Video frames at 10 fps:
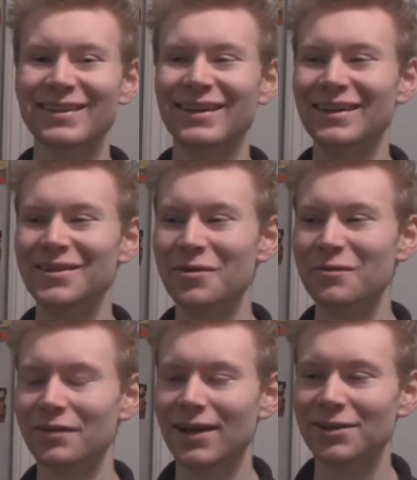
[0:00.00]

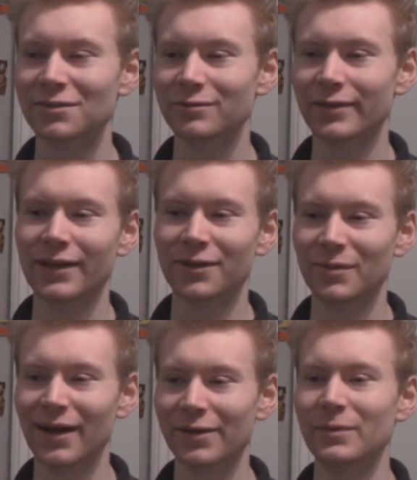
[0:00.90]
notification for that, her
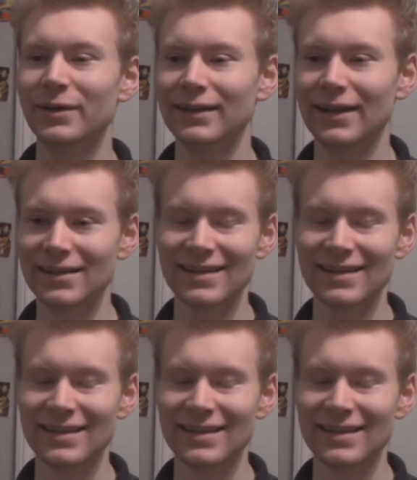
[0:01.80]
battery being dead, is